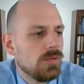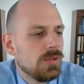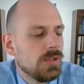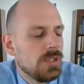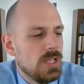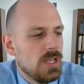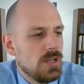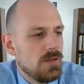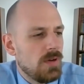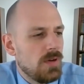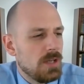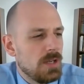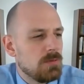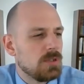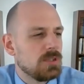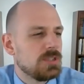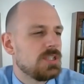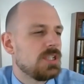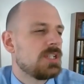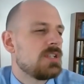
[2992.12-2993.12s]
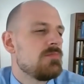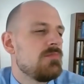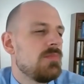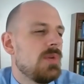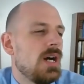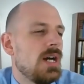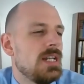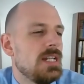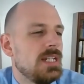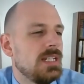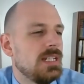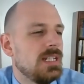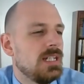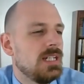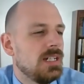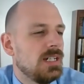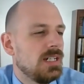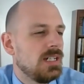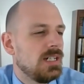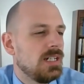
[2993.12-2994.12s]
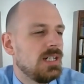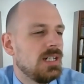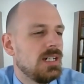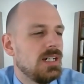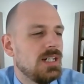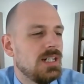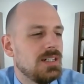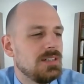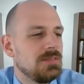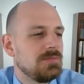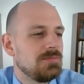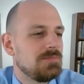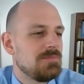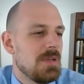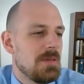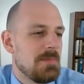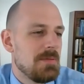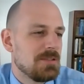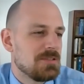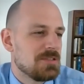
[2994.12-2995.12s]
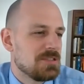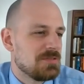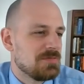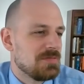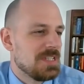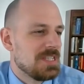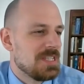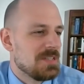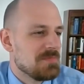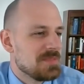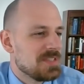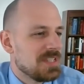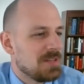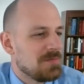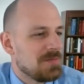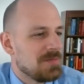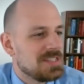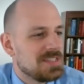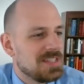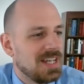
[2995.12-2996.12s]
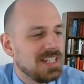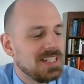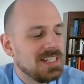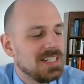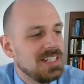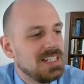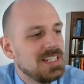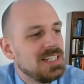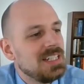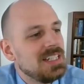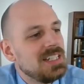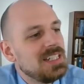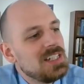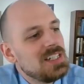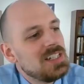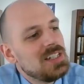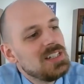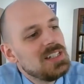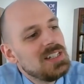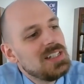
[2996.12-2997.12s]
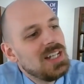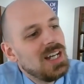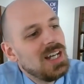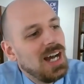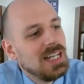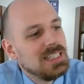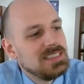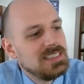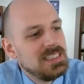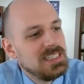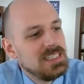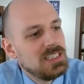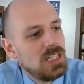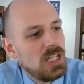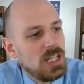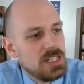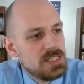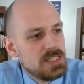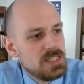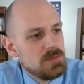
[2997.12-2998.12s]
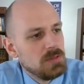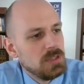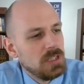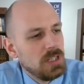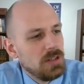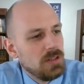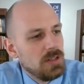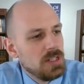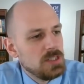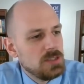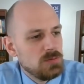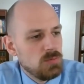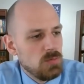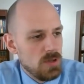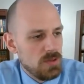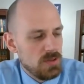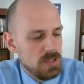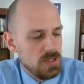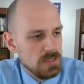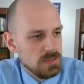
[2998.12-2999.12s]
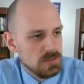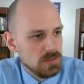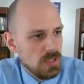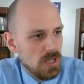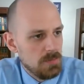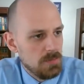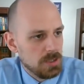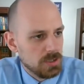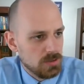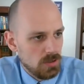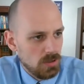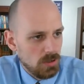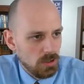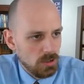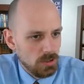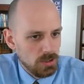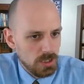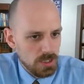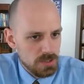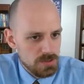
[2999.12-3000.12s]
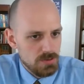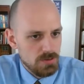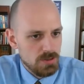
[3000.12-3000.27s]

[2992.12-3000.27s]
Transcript: if I were to combine it, uh, maybe I'll just read them side by side. I see a lot of similarities with Islamic art, as you